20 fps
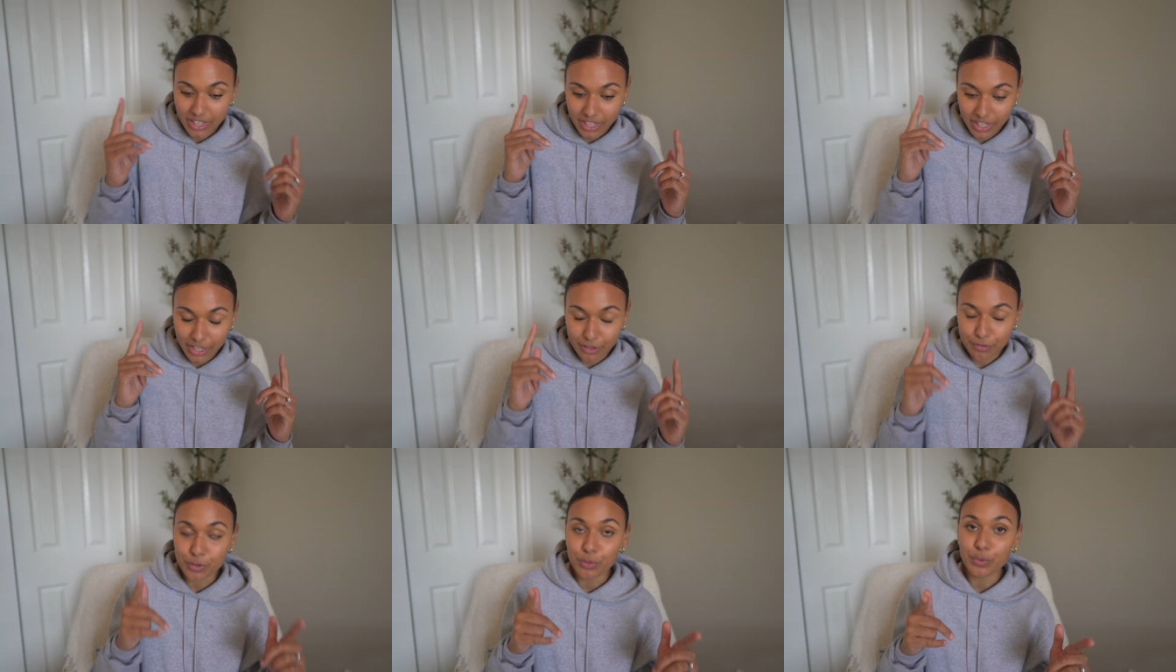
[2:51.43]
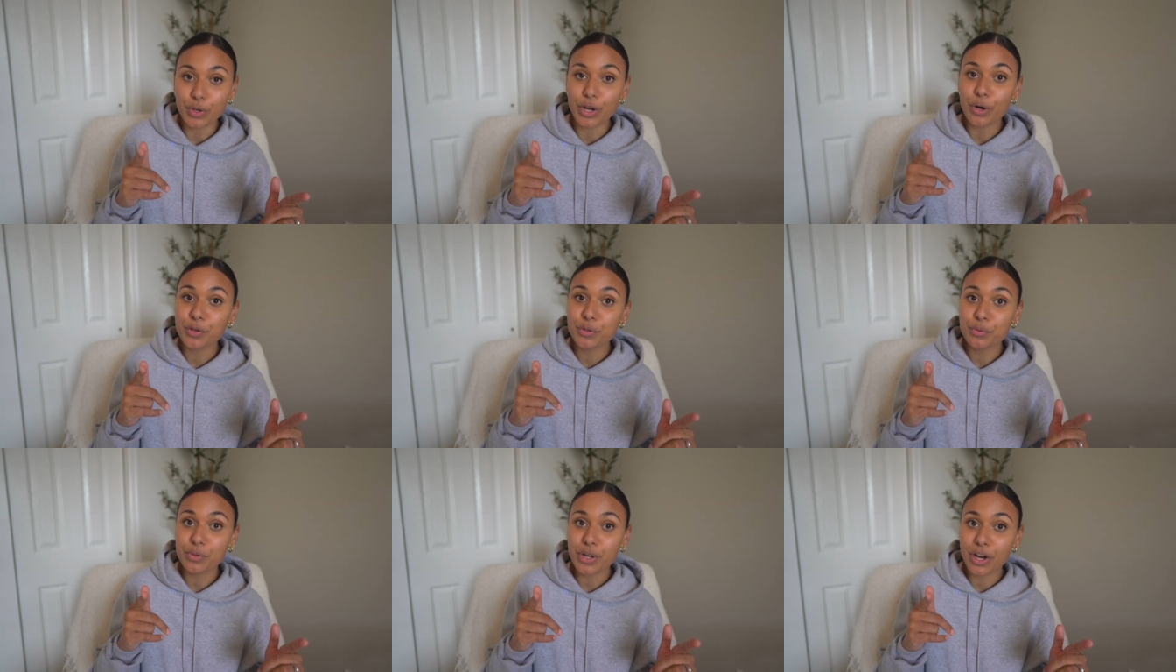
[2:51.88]
If you
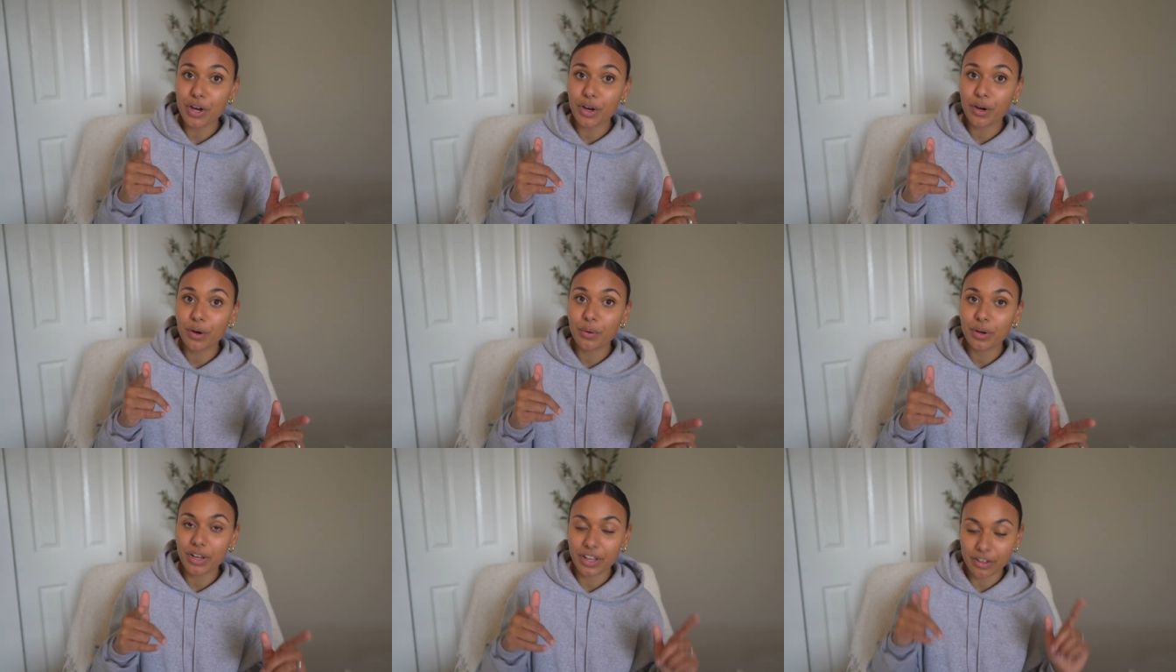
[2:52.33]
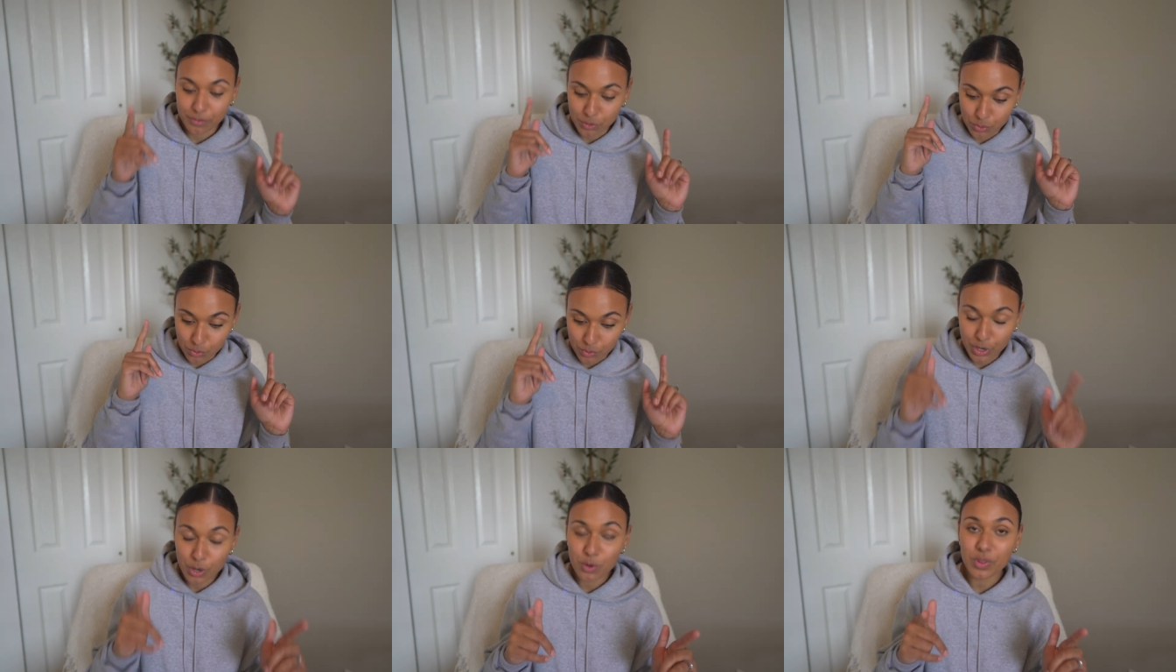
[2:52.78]
know, you know. If
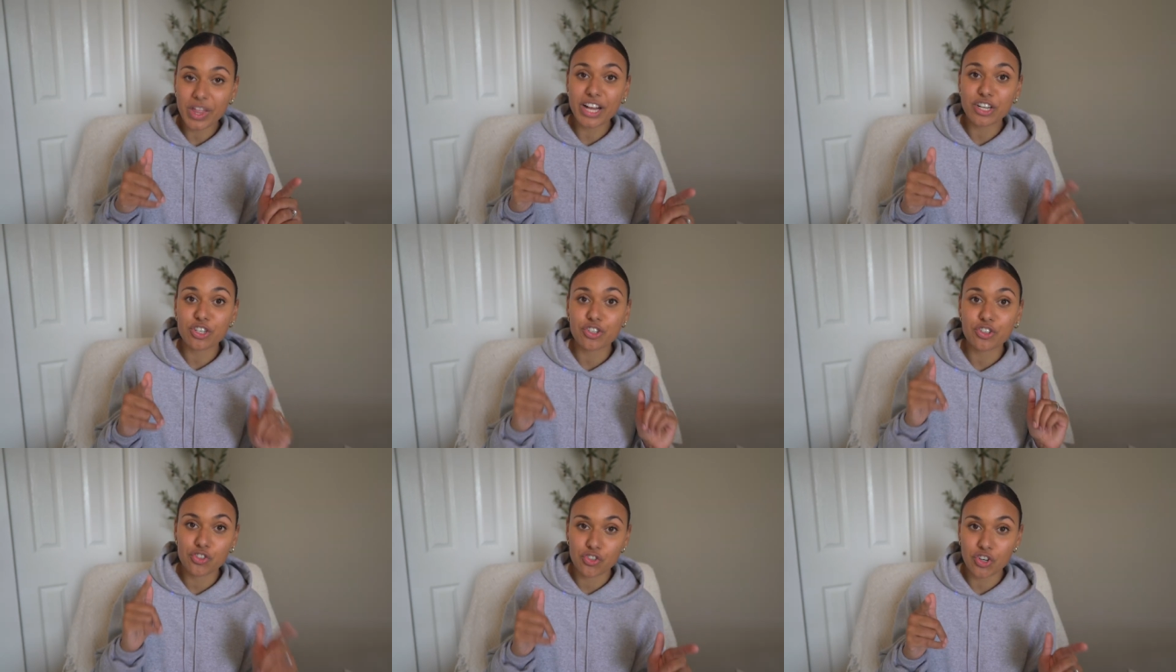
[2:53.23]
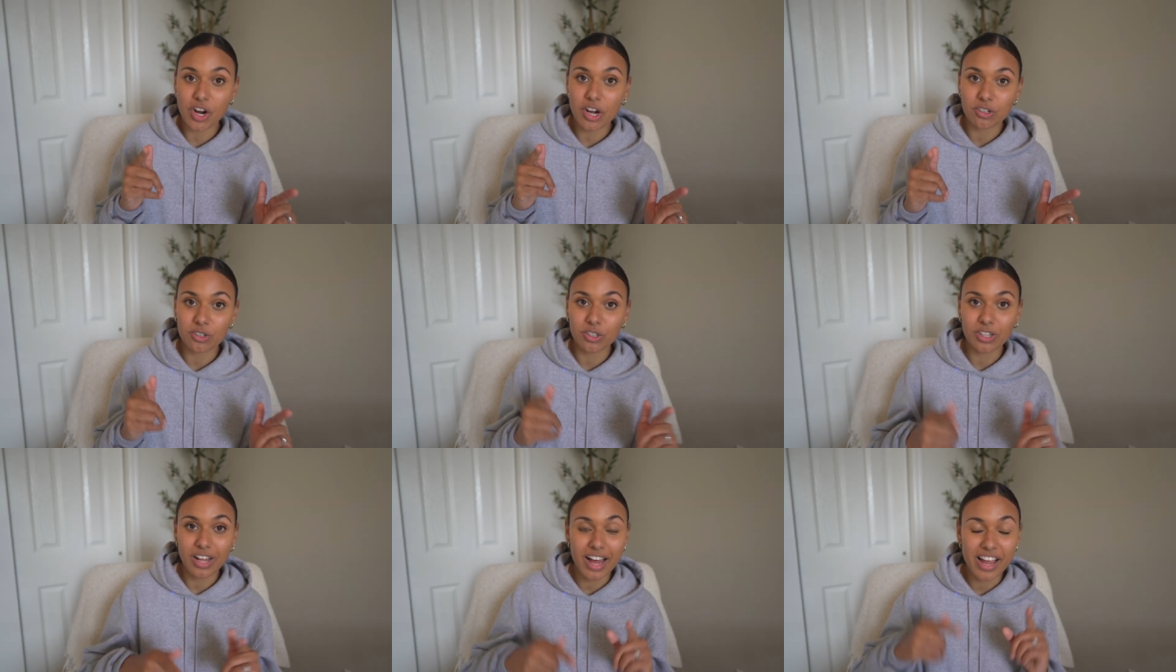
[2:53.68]
you know that
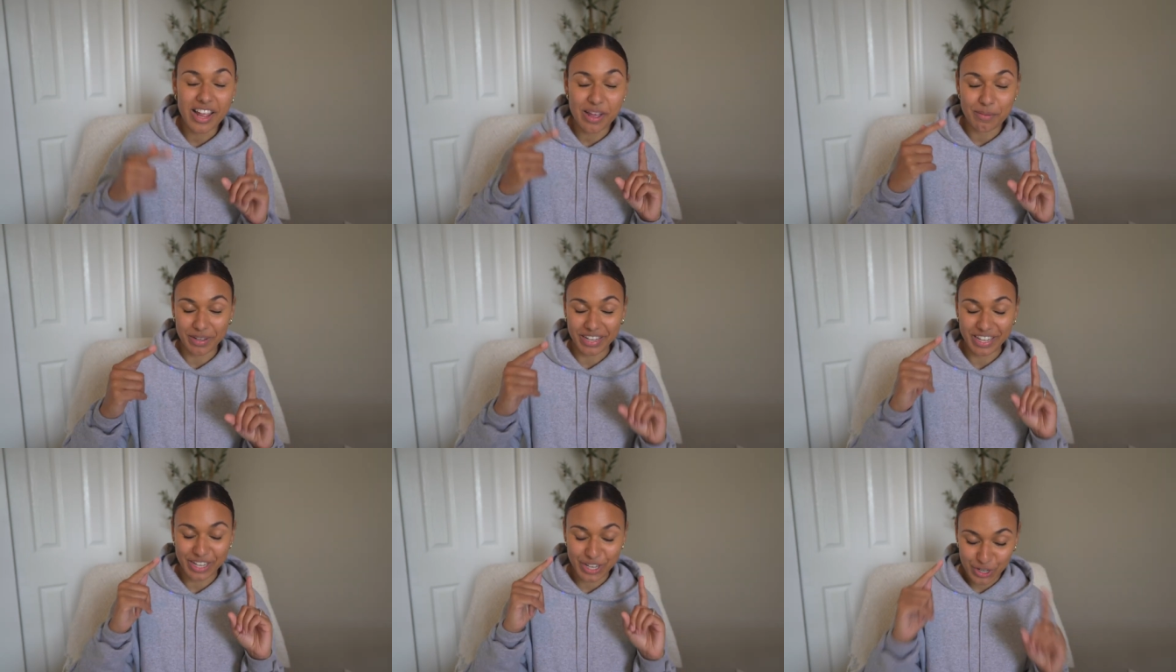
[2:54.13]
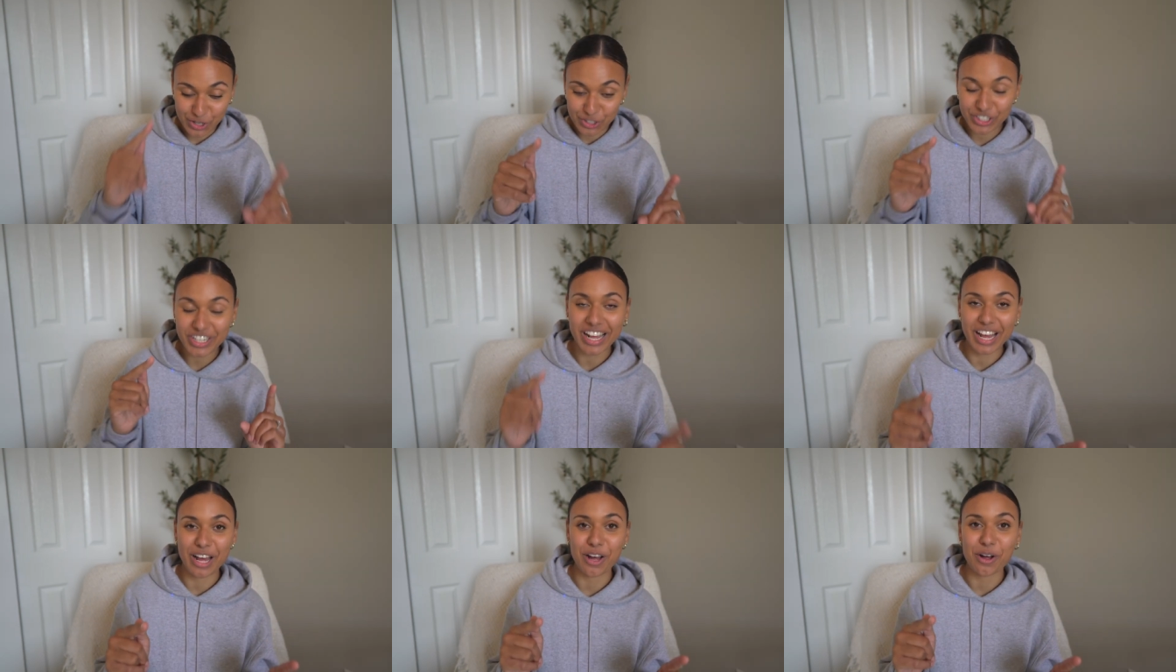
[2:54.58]
struggle, I am here
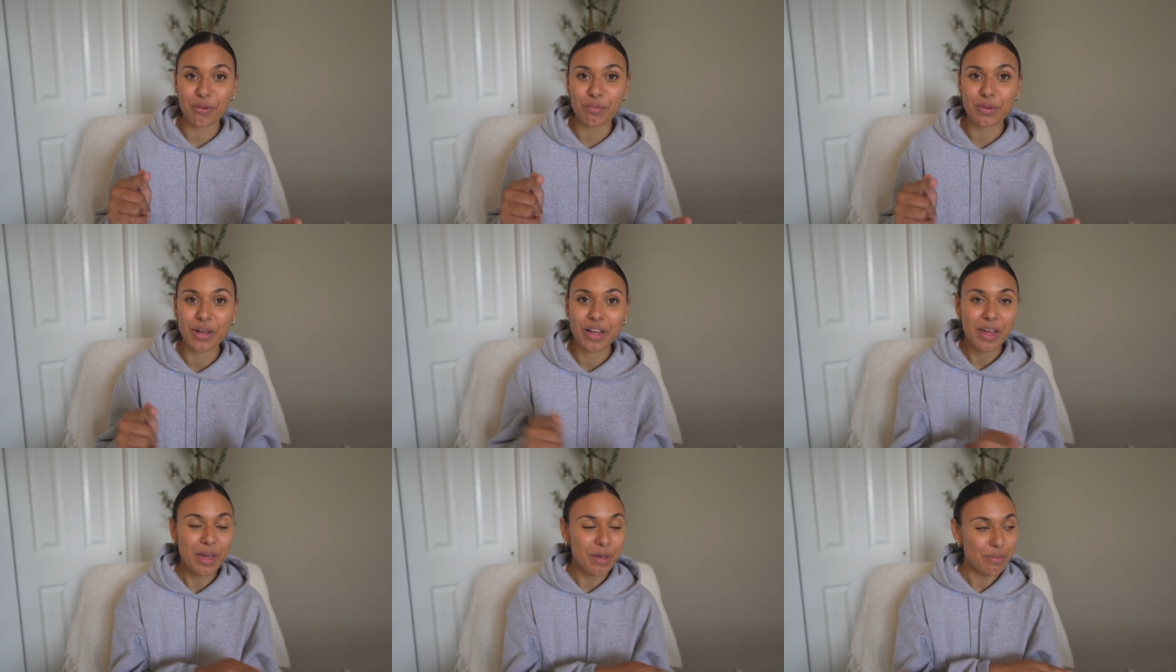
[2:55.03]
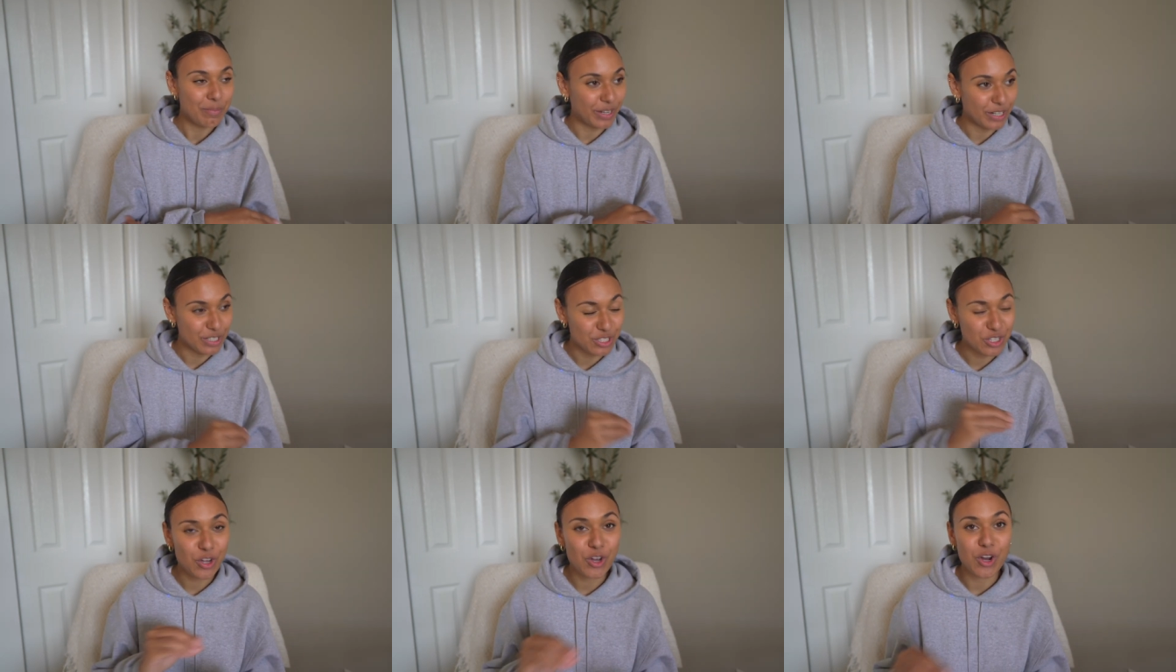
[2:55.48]
to help
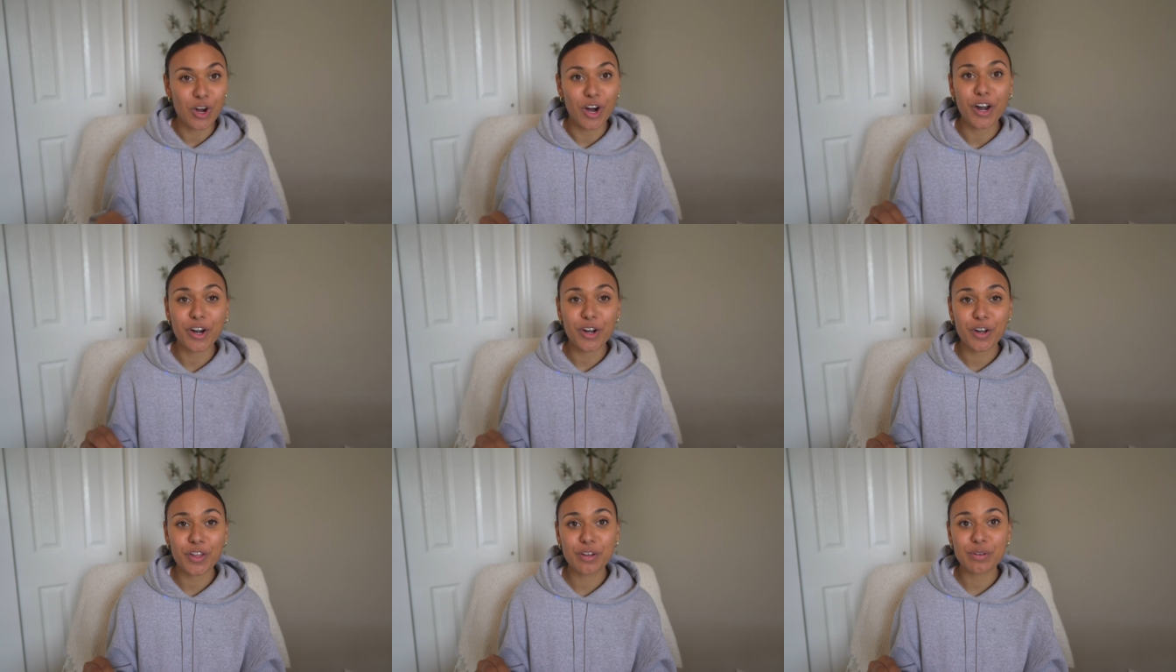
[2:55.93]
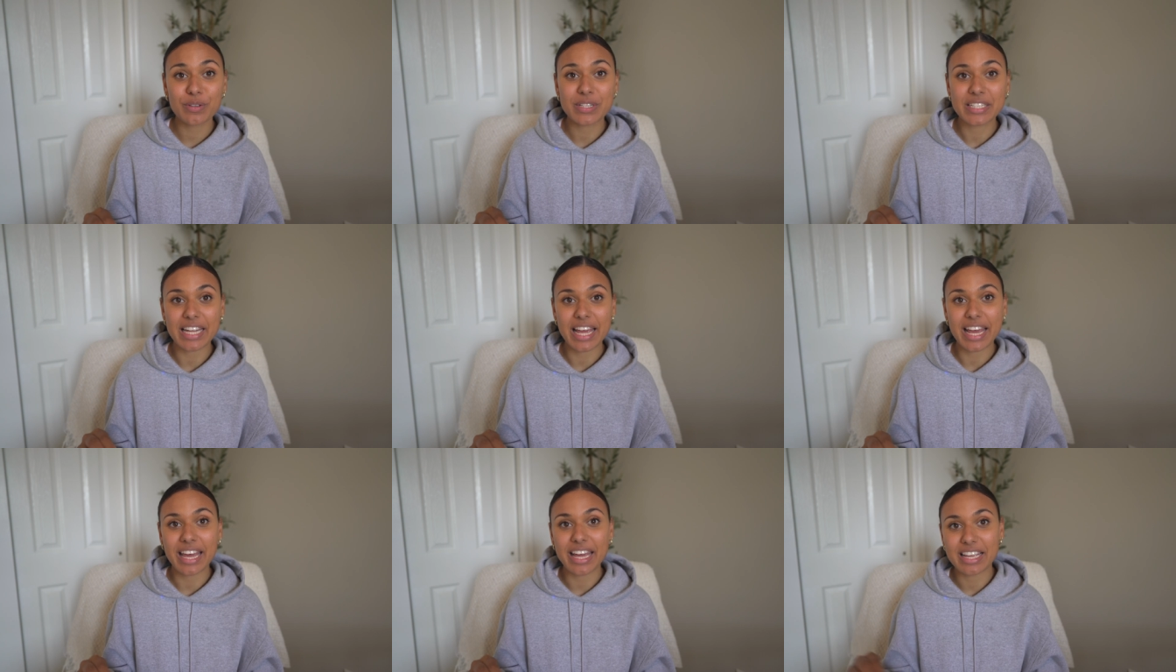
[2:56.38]
because gone are those
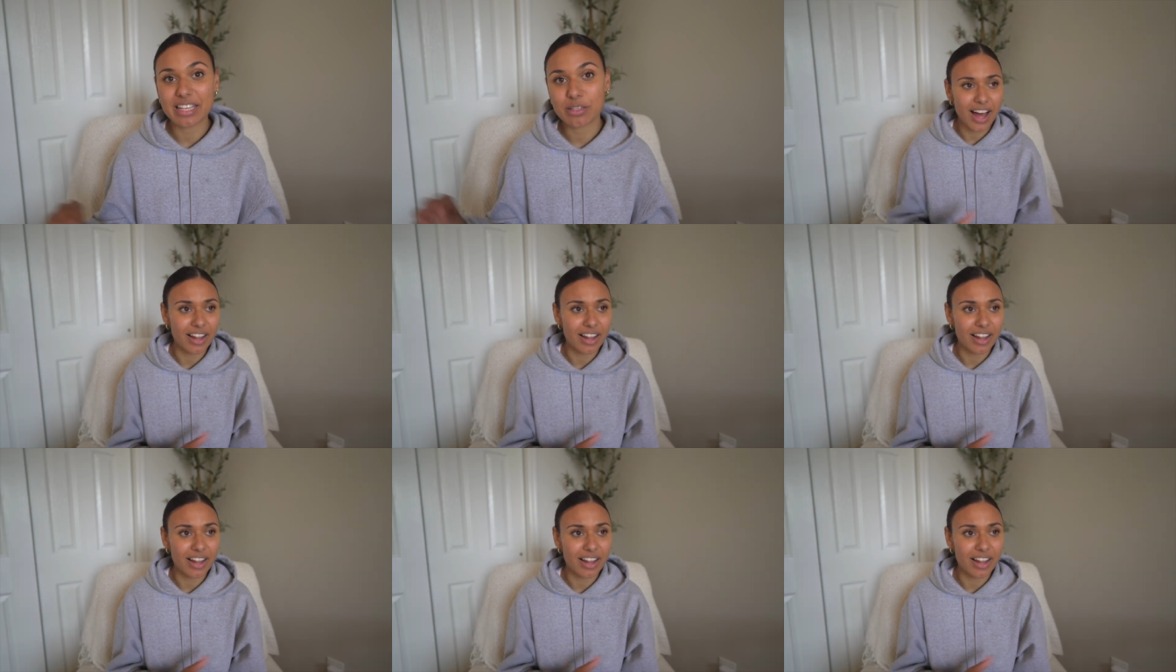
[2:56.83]
days.